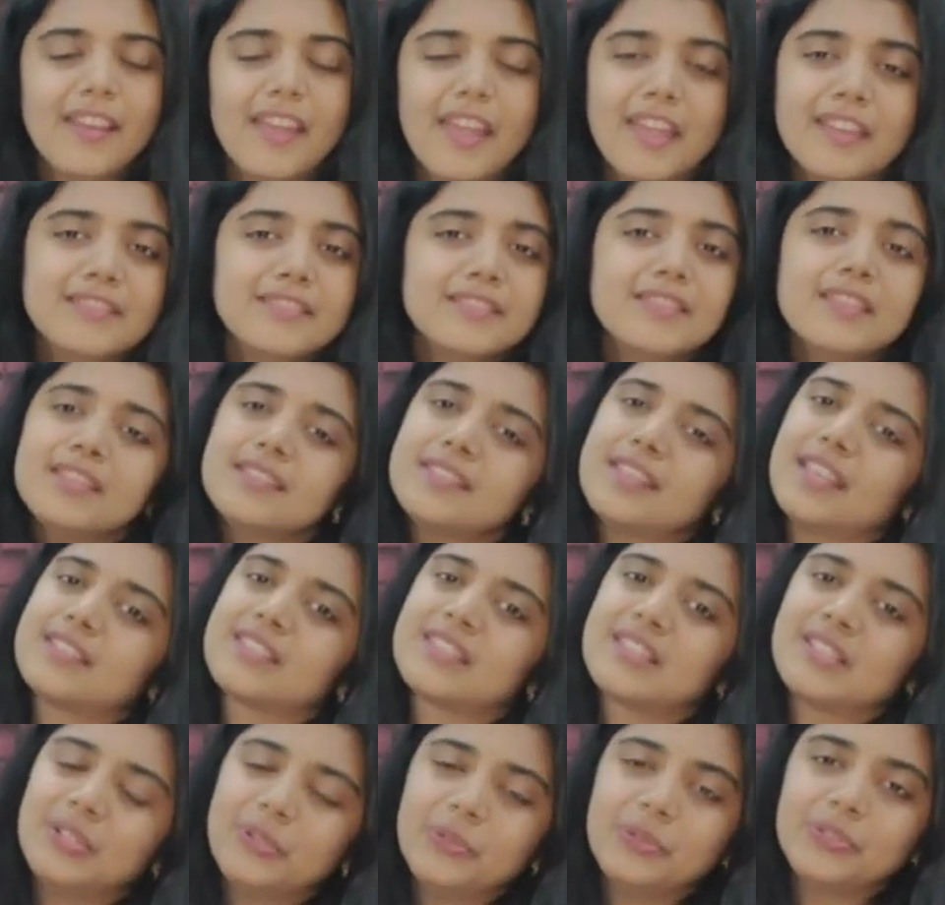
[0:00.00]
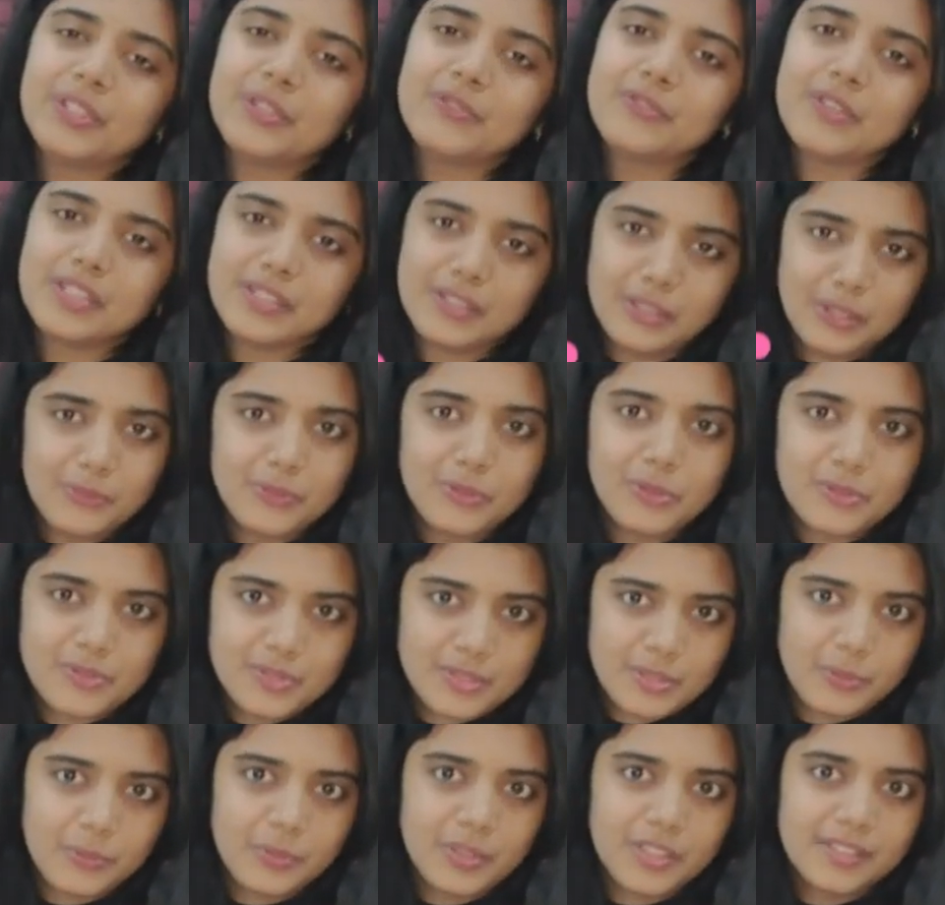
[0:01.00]
In this exclusive interview
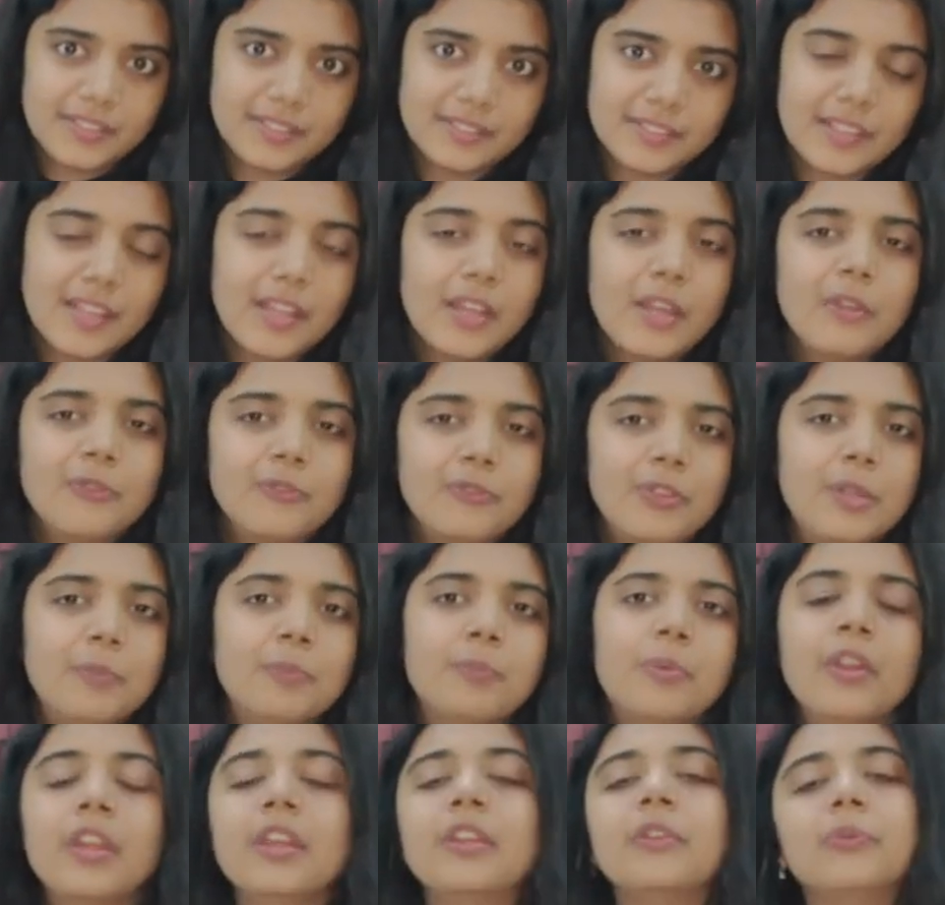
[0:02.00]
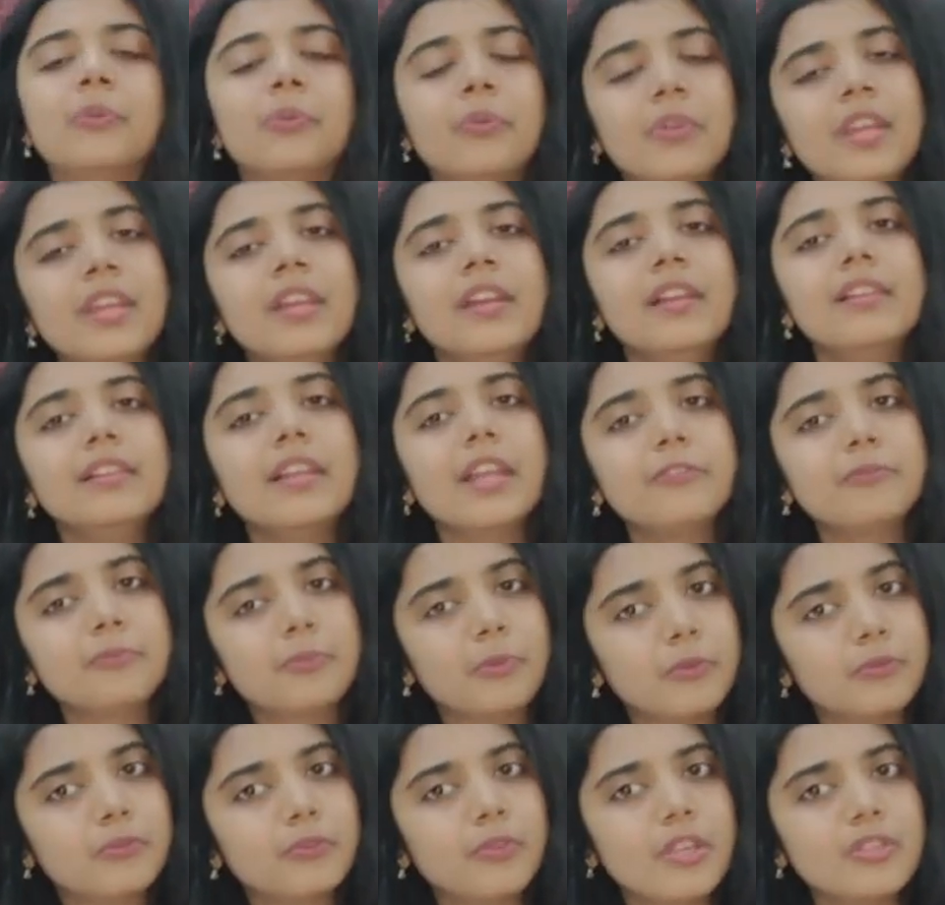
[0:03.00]
series, we bring real
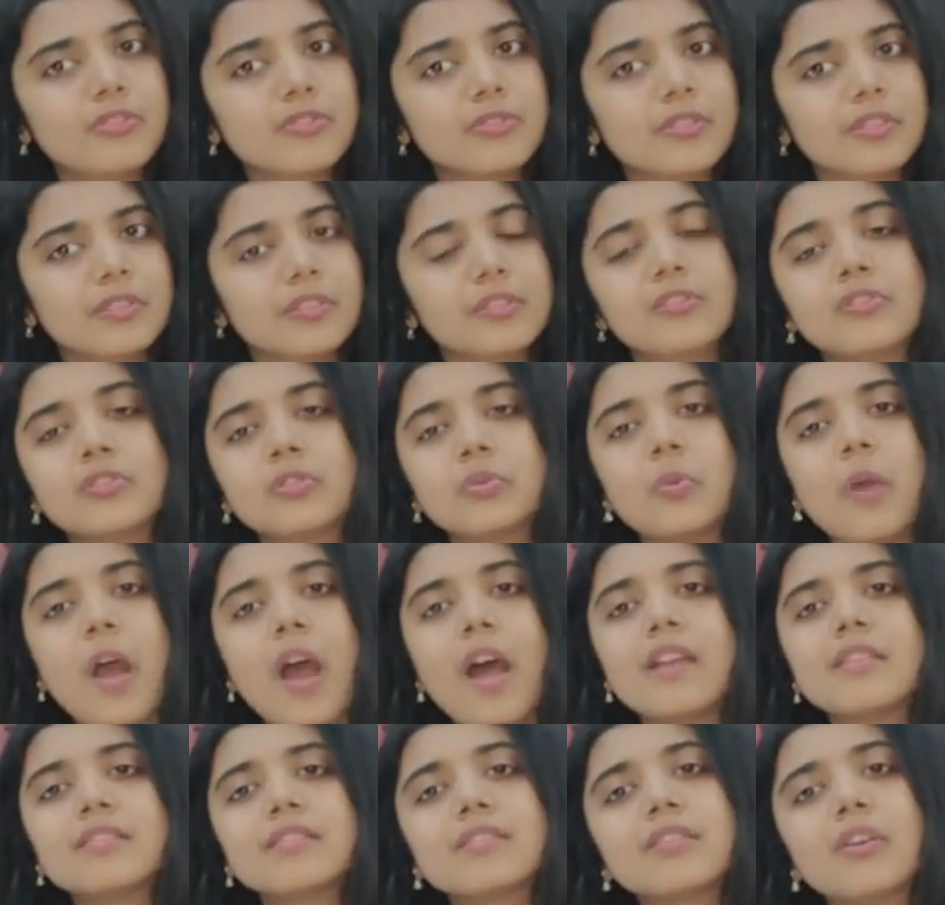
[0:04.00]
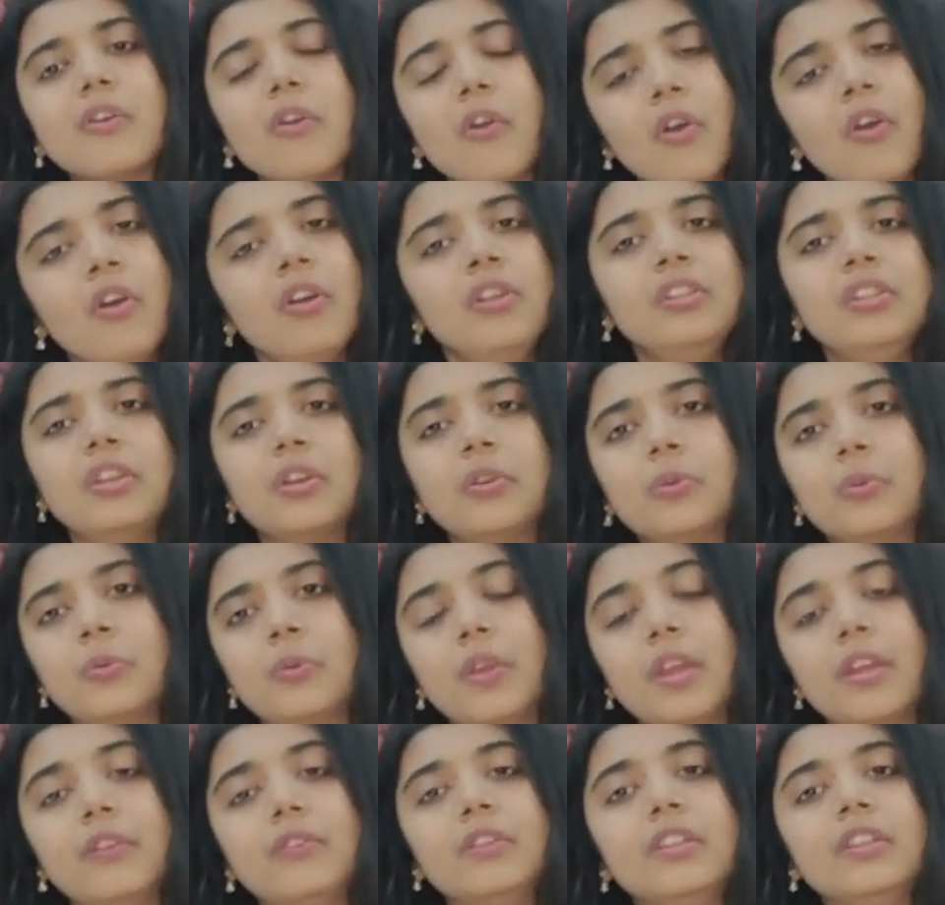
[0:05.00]
life professionals to answer all your
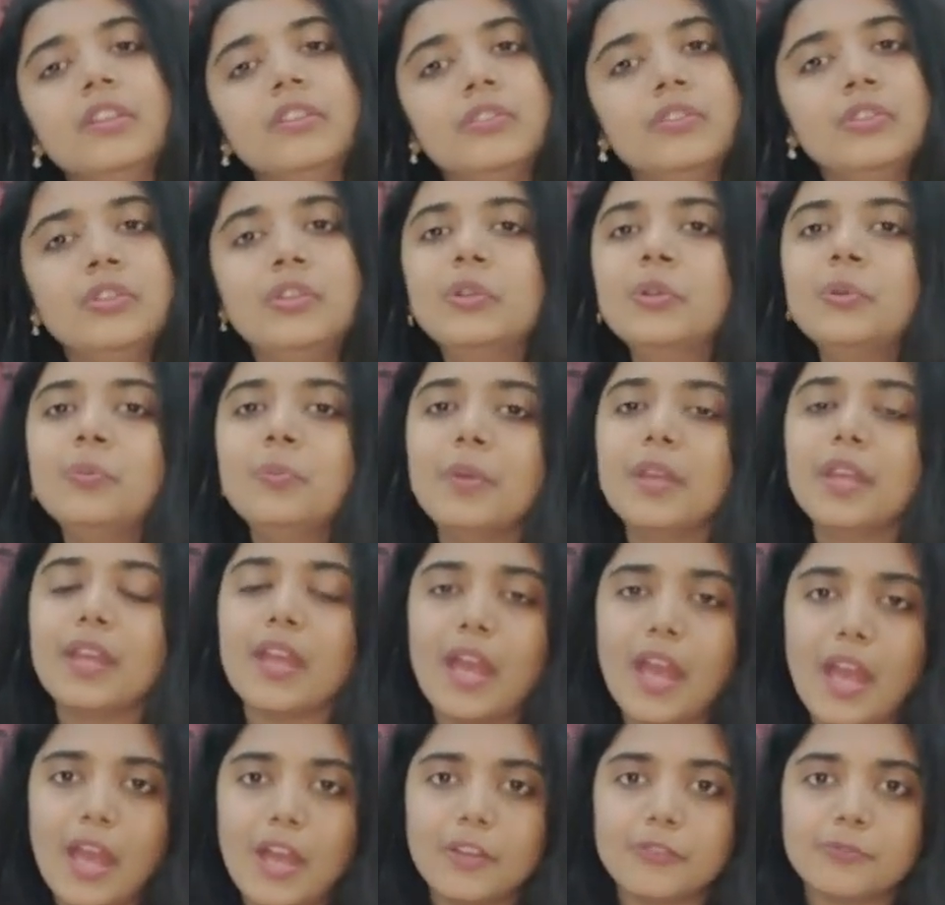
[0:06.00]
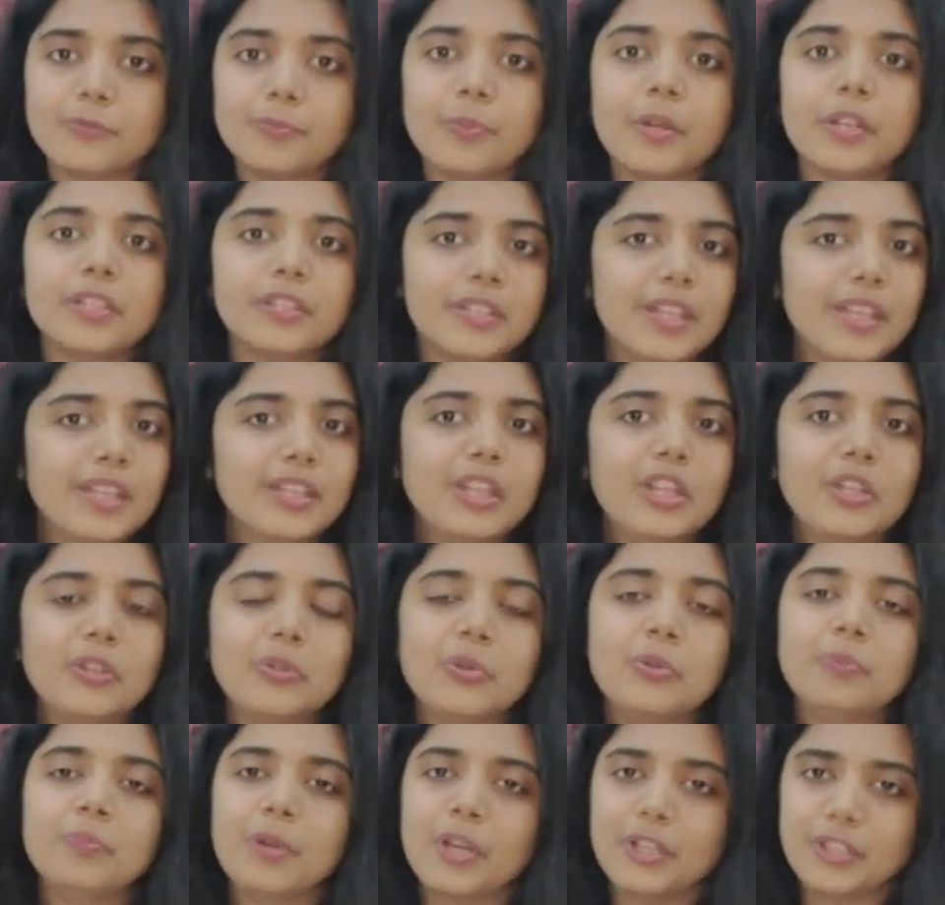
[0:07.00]
queries you may have
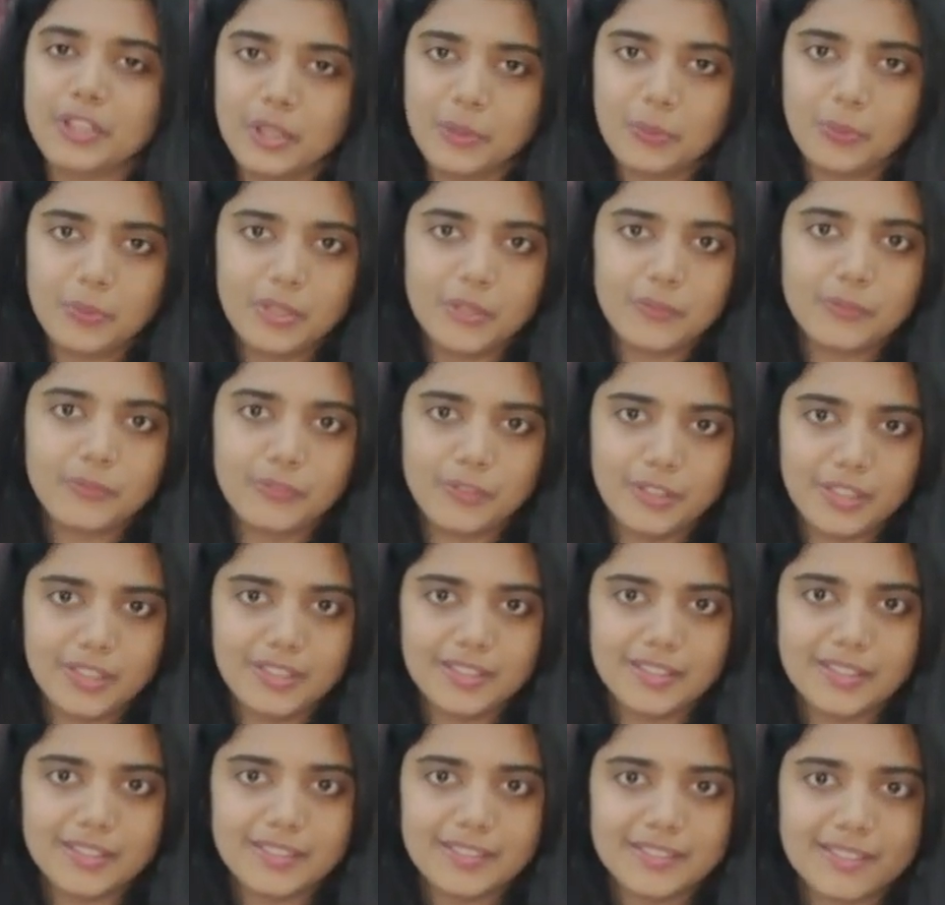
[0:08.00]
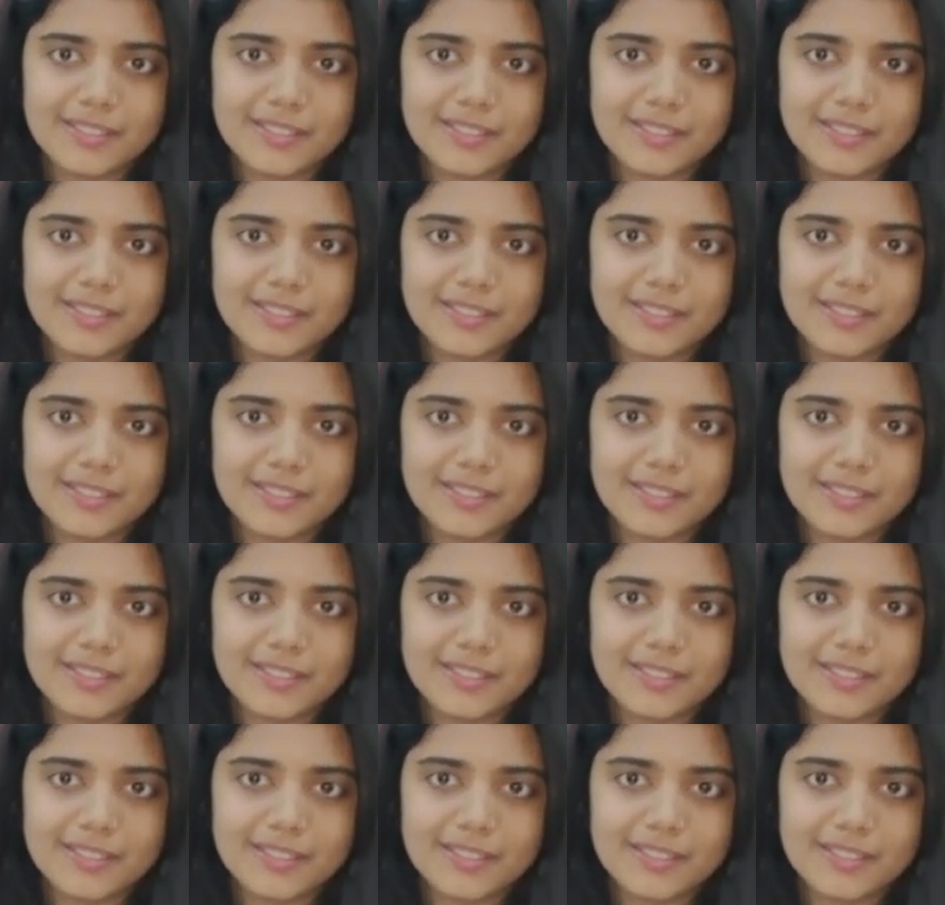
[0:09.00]
pertaining to particular field.